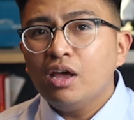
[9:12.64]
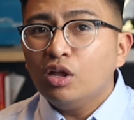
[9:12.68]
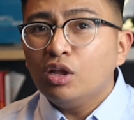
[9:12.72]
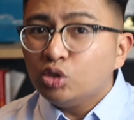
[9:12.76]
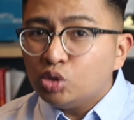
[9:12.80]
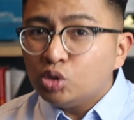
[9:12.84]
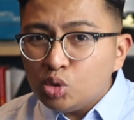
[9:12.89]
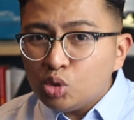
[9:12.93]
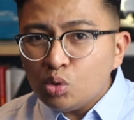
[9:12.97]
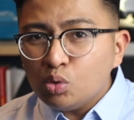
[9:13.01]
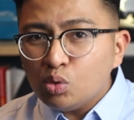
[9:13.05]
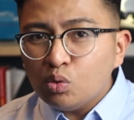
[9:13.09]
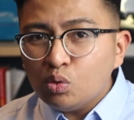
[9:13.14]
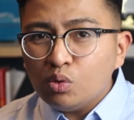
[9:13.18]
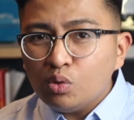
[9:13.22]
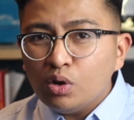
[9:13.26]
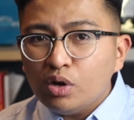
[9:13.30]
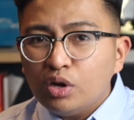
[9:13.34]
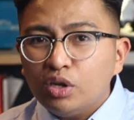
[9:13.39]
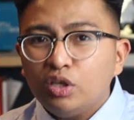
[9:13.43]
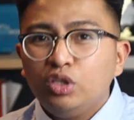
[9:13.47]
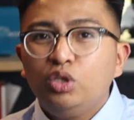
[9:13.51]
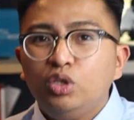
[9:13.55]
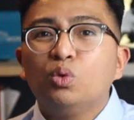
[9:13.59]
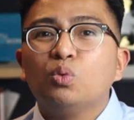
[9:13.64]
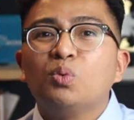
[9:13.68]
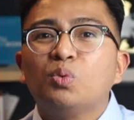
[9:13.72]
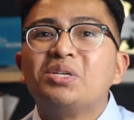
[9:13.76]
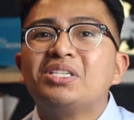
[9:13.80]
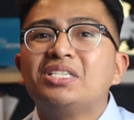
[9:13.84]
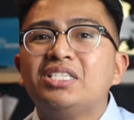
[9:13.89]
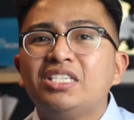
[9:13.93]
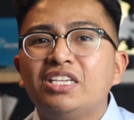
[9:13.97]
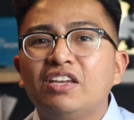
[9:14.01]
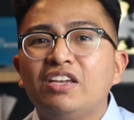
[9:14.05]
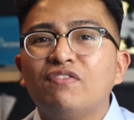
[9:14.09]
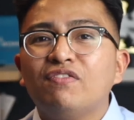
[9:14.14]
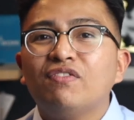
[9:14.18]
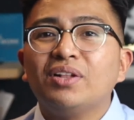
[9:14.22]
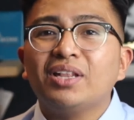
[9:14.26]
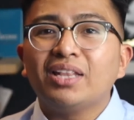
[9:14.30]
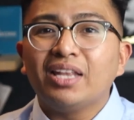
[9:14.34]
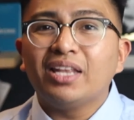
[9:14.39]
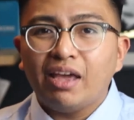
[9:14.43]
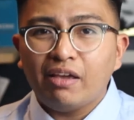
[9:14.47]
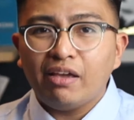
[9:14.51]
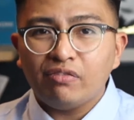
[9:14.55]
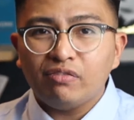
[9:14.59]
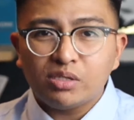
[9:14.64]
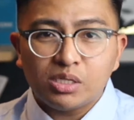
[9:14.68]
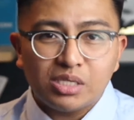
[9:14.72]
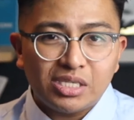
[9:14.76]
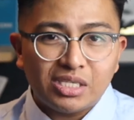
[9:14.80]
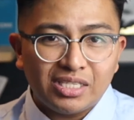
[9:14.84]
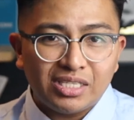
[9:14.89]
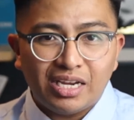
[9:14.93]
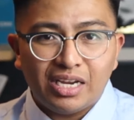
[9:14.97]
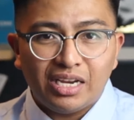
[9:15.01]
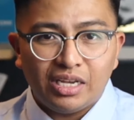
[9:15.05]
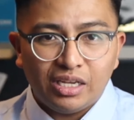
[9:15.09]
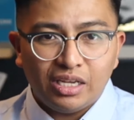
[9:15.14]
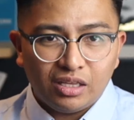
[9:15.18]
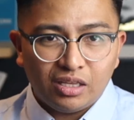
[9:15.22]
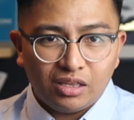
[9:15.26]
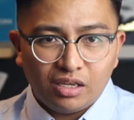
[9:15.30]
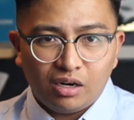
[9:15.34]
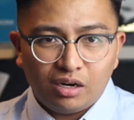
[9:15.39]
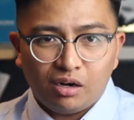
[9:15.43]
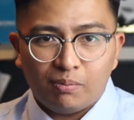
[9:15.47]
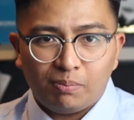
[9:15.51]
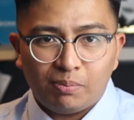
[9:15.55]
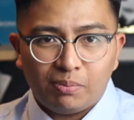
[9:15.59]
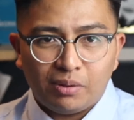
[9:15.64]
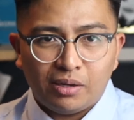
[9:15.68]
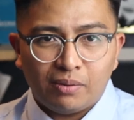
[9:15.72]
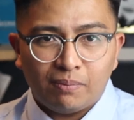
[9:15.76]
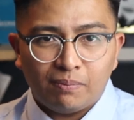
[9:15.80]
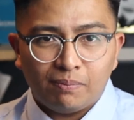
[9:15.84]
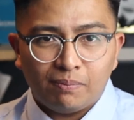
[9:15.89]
two, you receive life-sustaining therapy. The